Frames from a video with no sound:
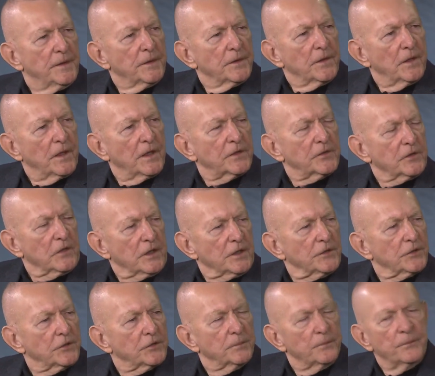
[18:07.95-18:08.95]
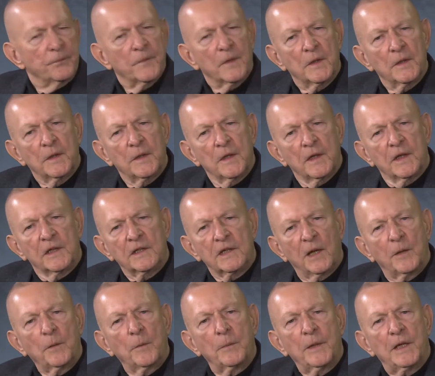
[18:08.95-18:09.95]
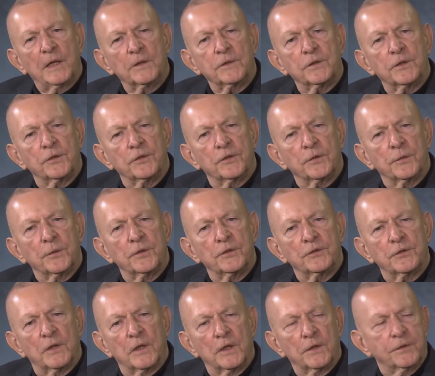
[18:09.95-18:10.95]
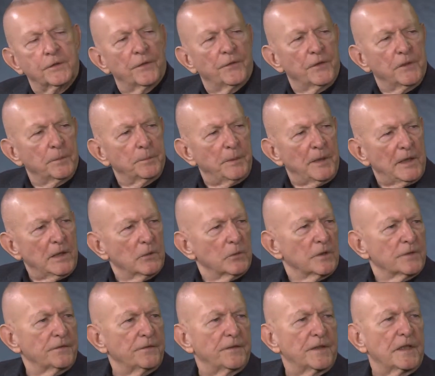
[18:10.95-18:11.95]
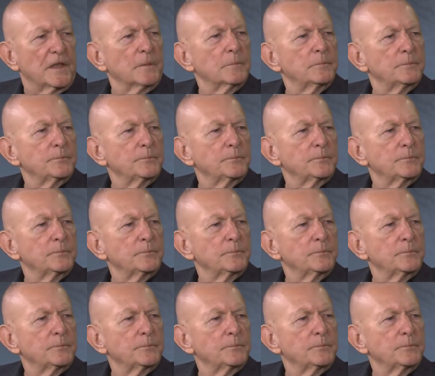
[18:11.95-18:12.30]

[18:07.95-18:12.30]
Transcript: to excellence came about as a result of the Apollo 1 fire.